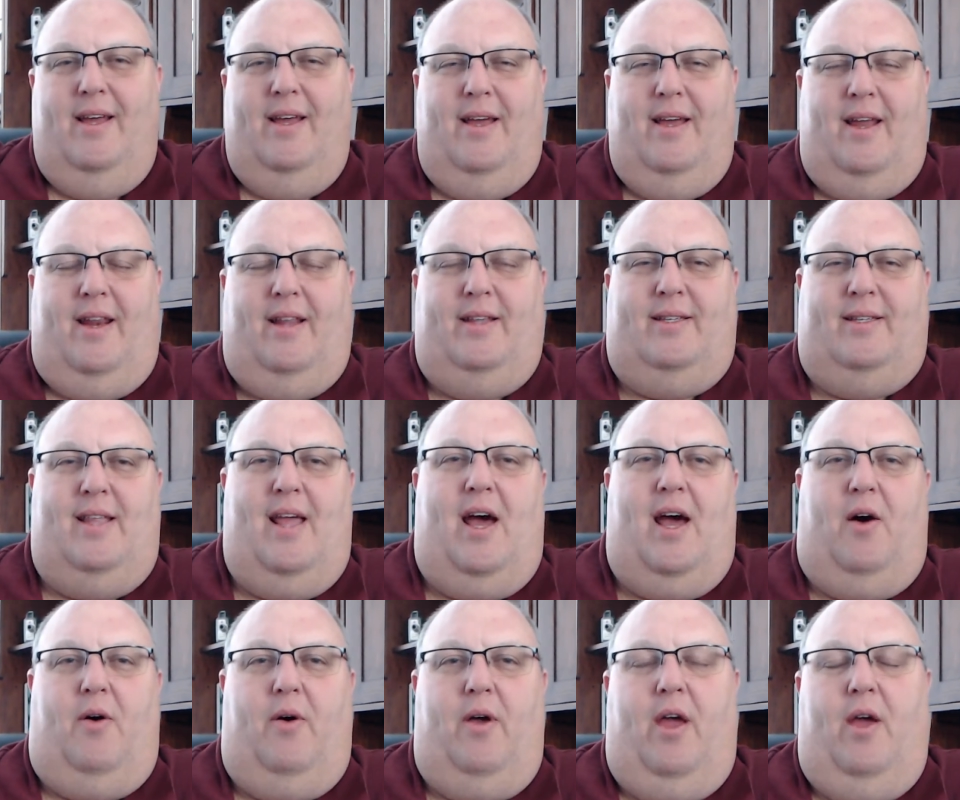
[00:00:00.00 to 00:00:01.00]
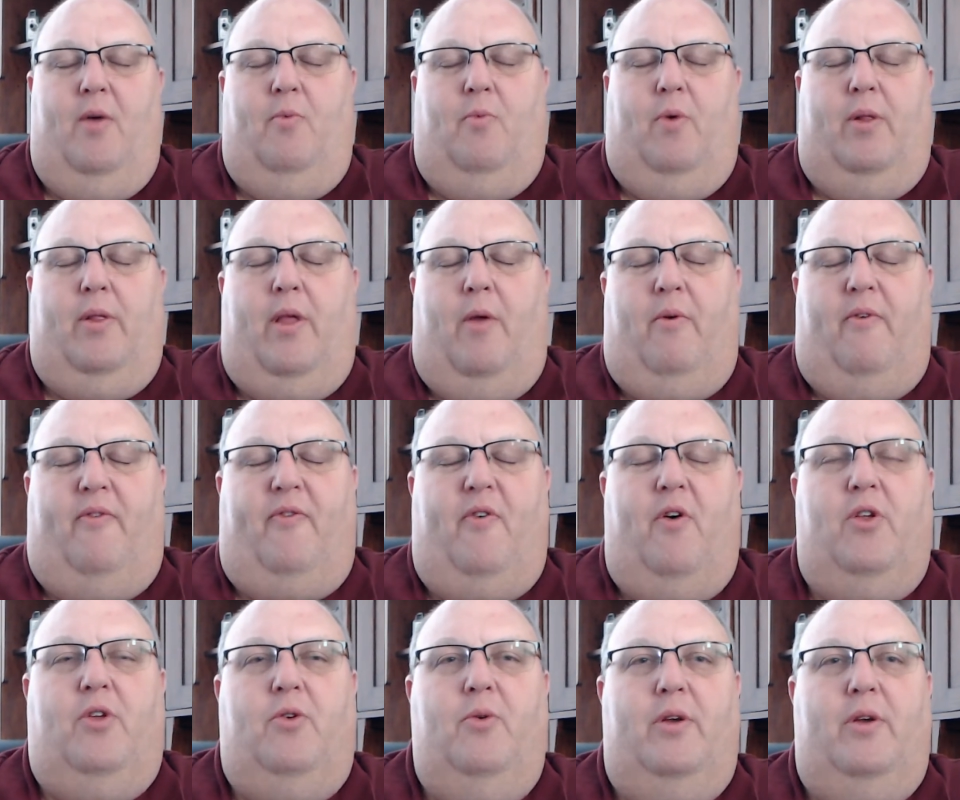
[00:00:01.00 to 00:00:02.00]
and is now in what they
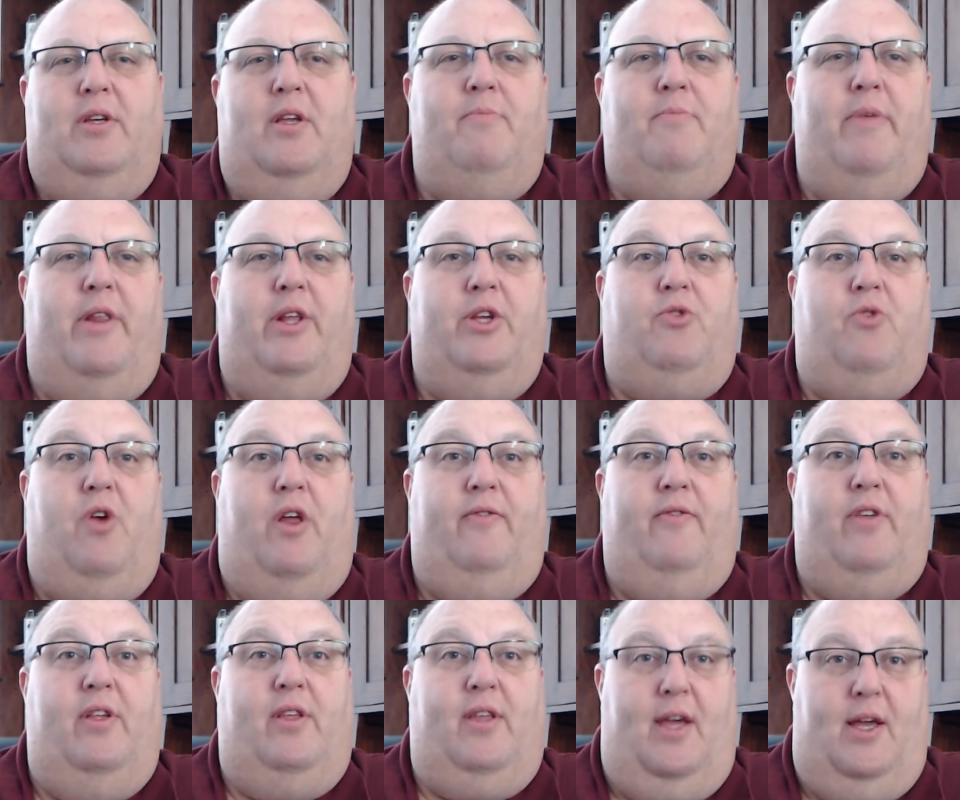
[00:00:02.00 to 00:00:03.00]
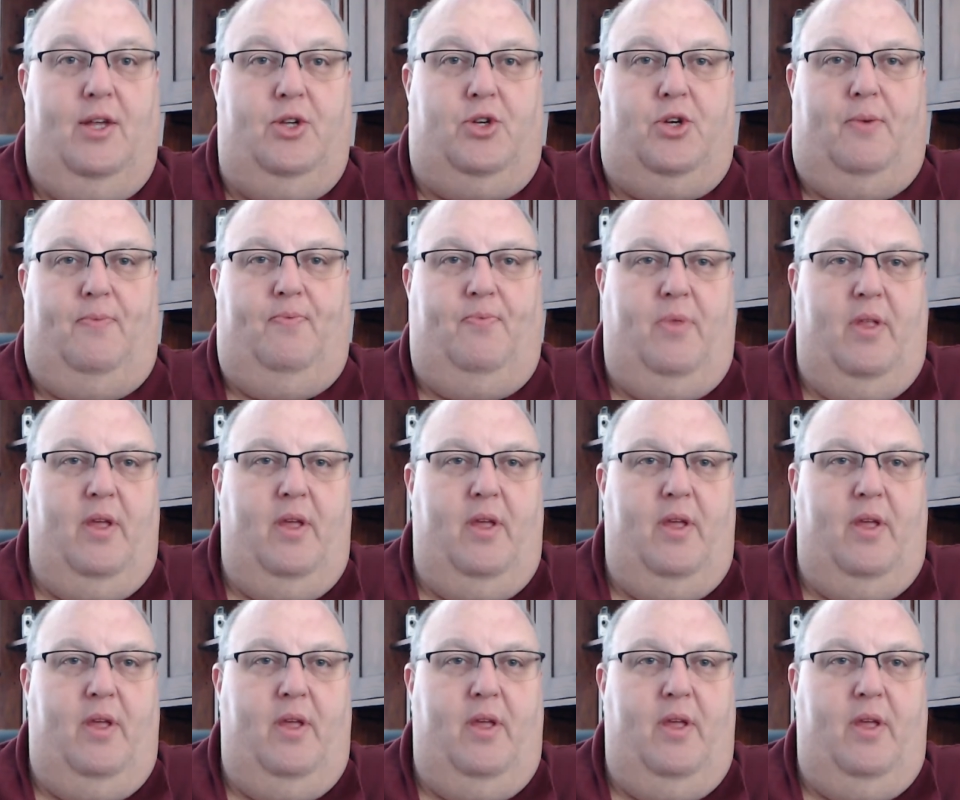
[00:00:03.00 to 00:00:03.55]
refer to as administrative detention.